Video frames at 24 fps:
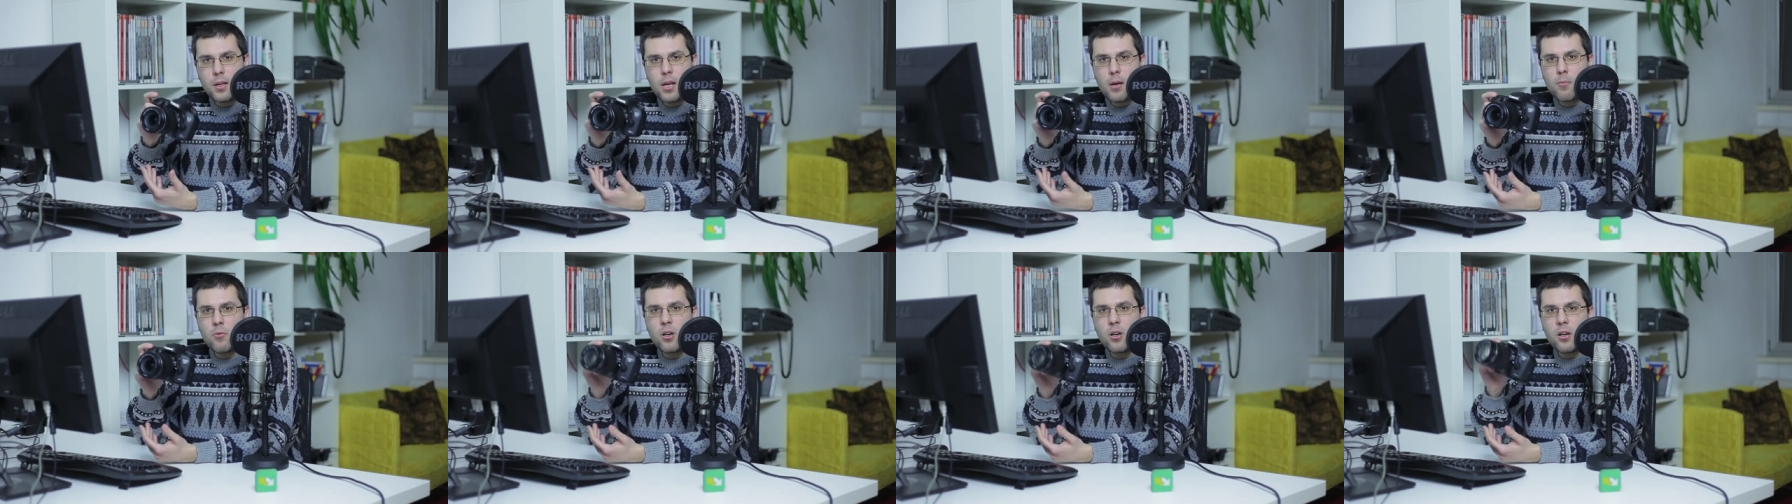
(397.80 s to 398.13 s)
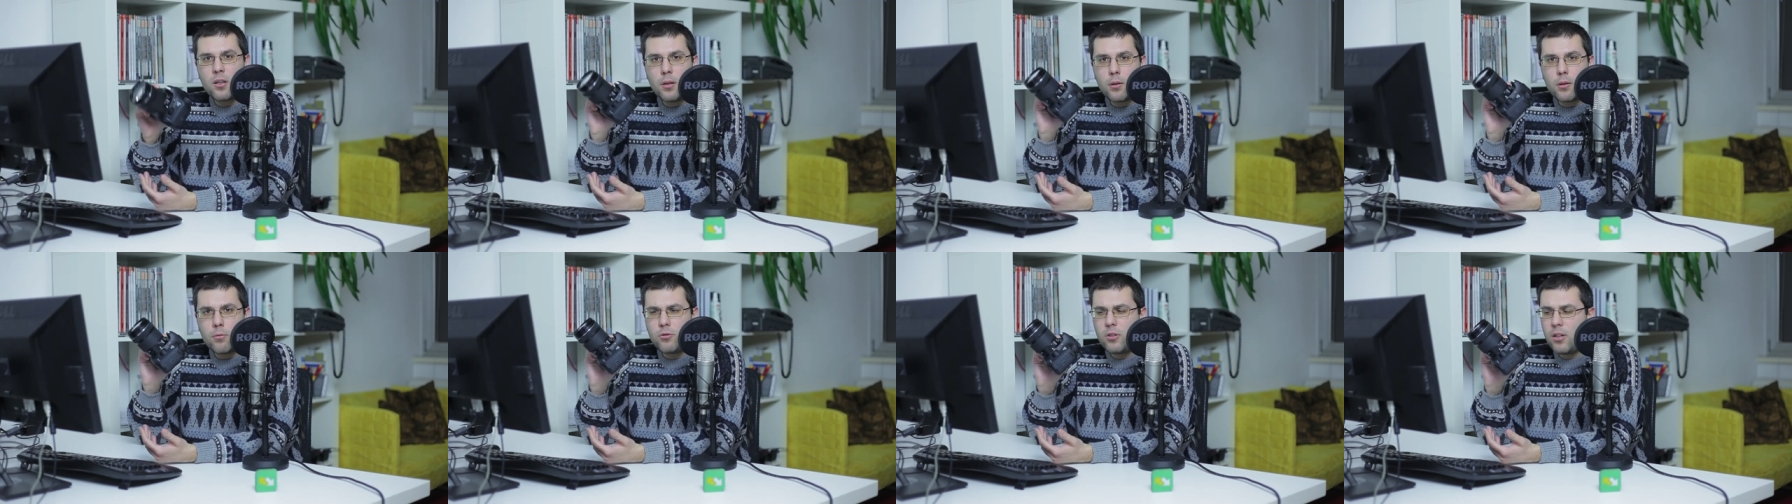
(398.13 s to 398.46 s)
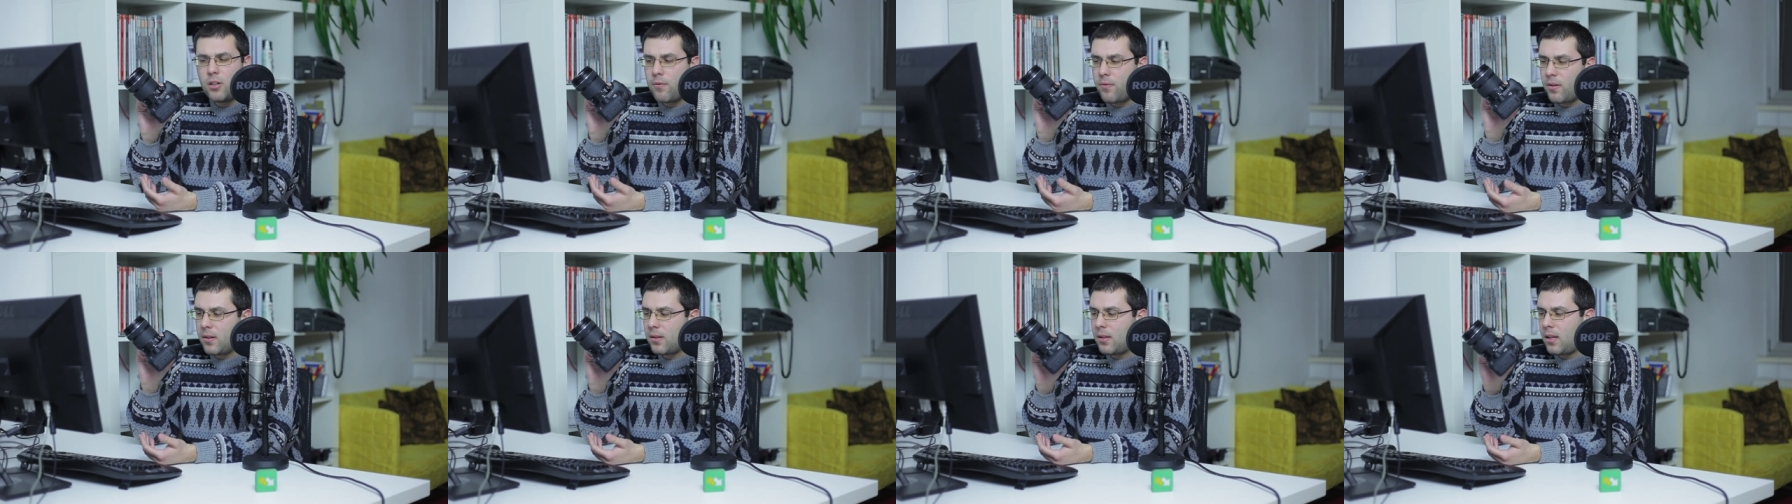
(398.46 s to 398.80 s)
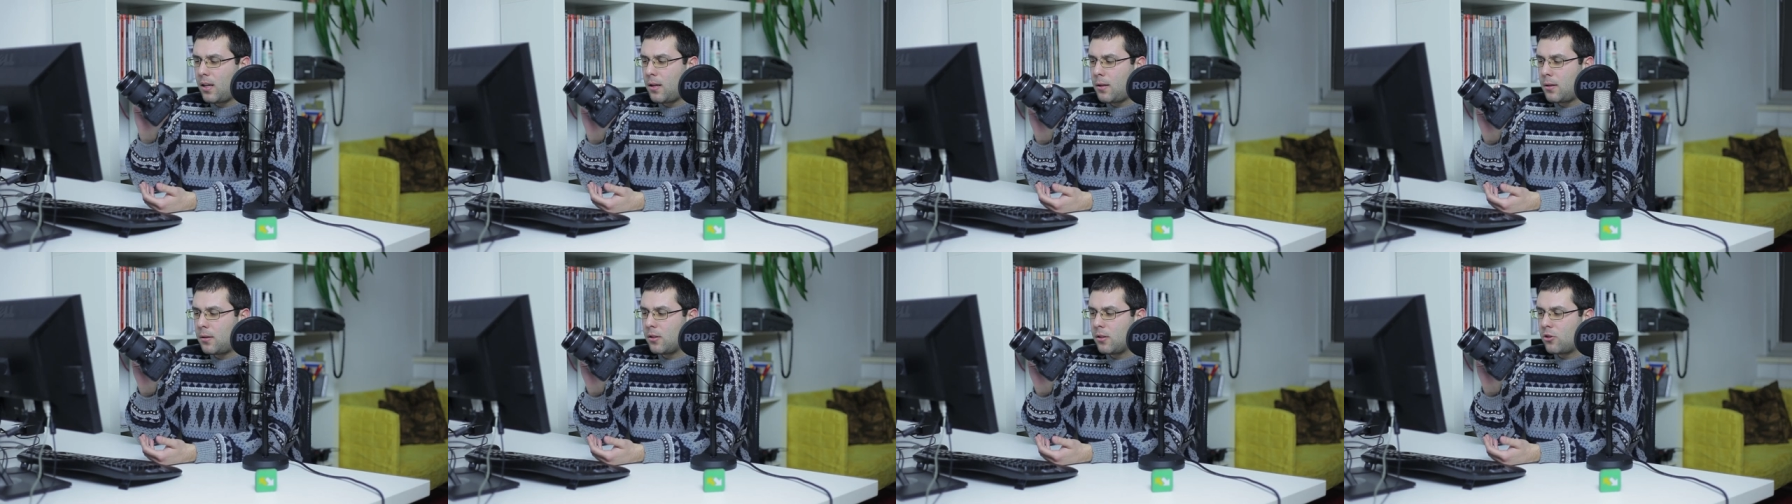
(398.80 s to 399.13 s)
This camera is really
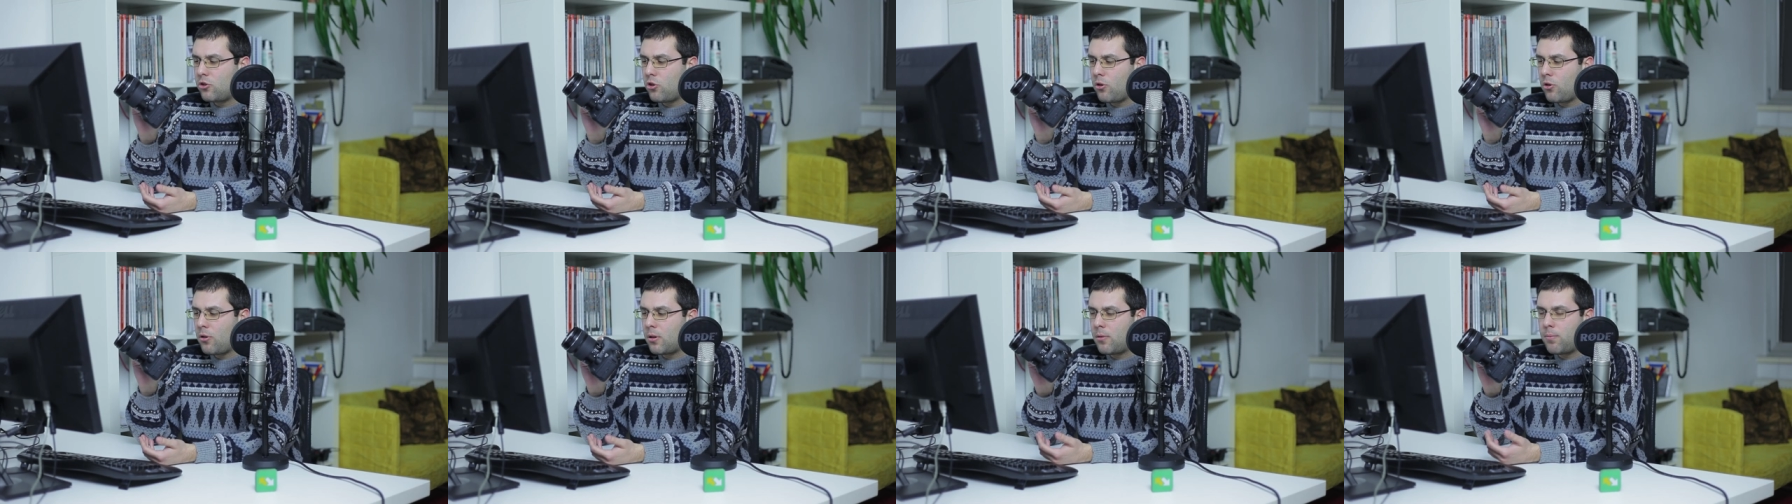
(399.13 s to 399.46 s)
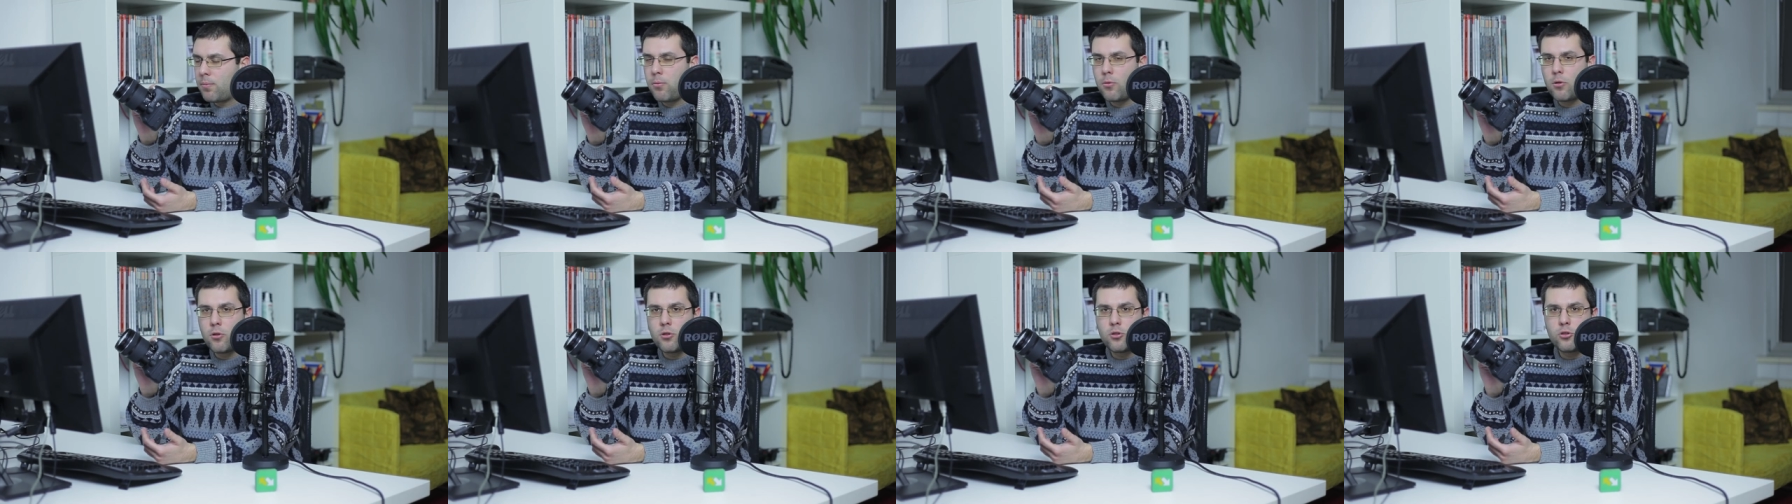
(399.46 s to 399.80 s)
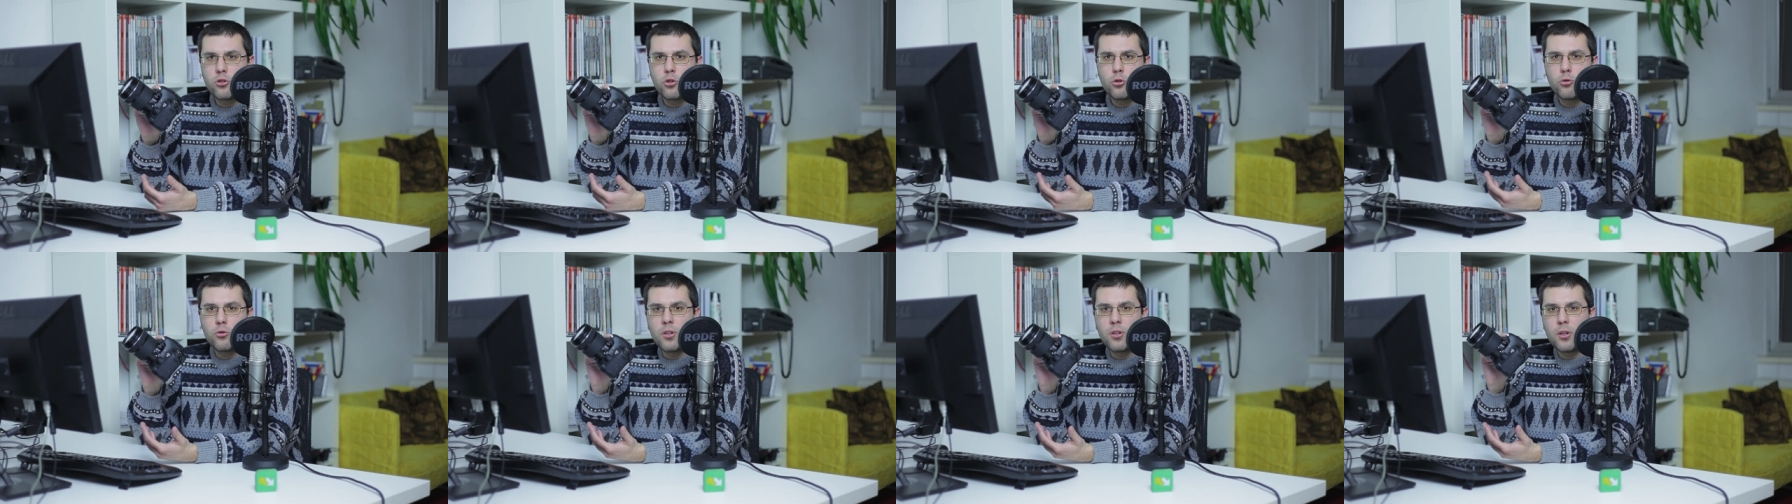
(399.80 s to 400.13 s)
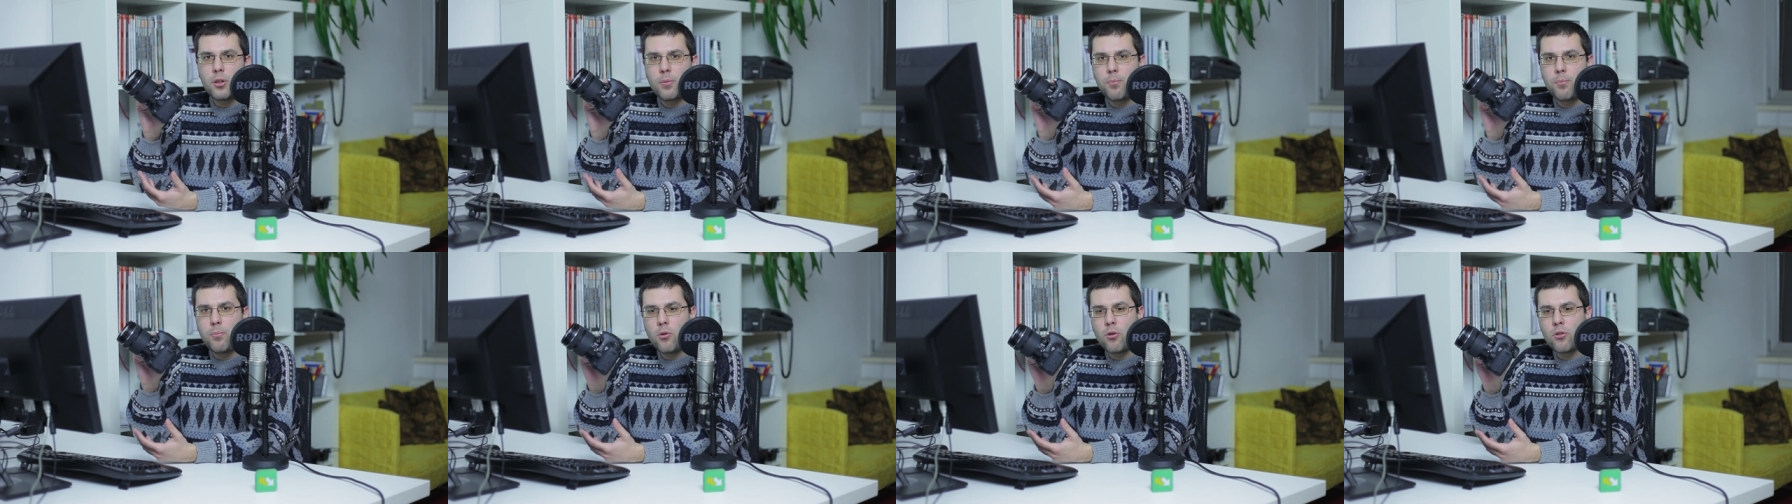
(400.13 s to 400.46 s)
fantastic choice for
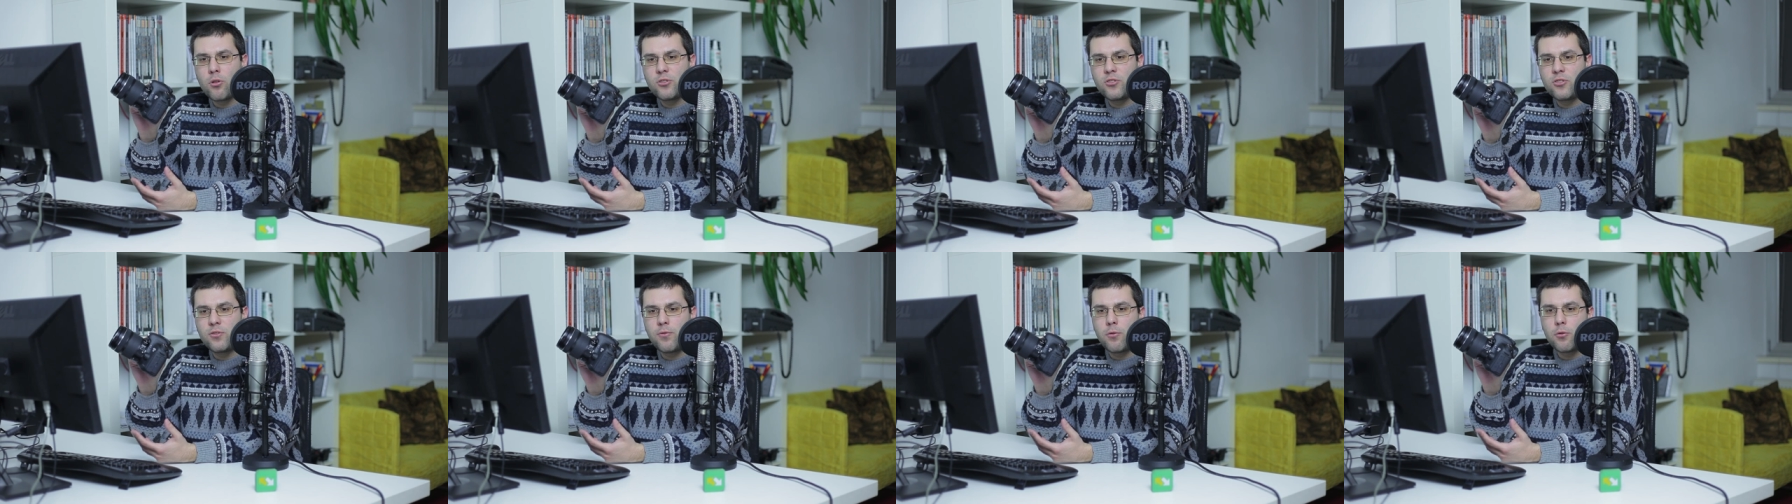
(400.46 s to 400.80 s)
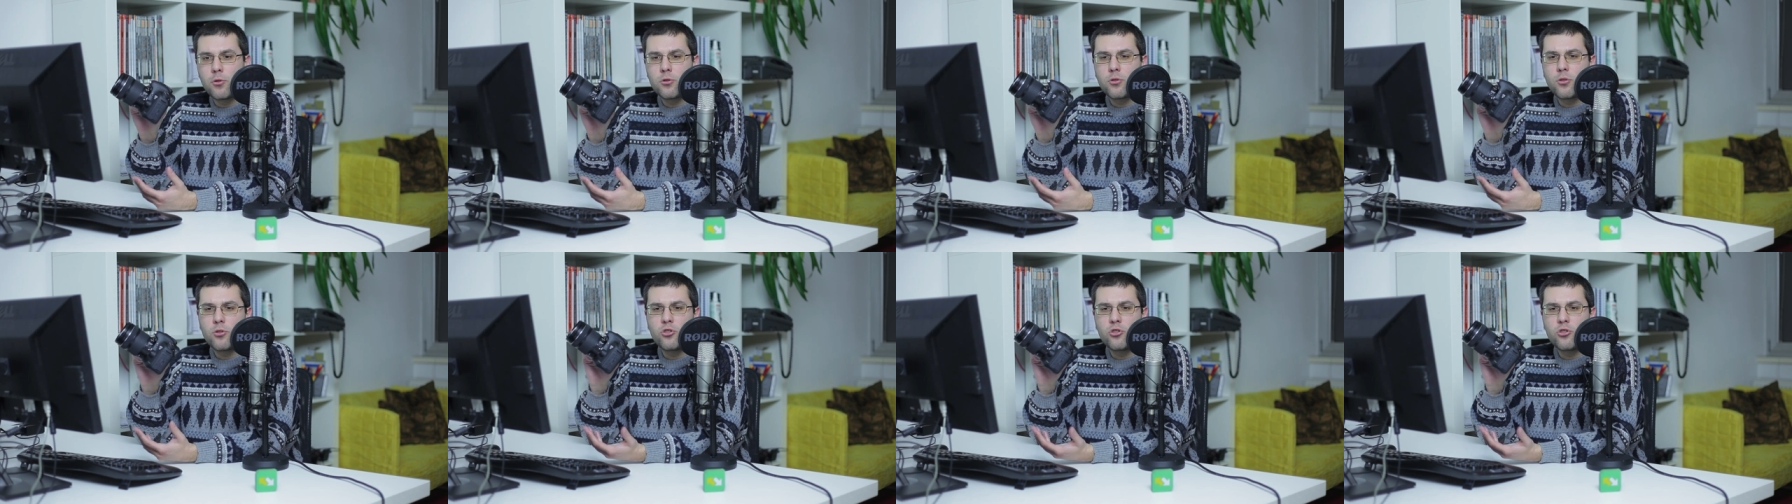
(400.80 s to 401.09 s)
shooting sports,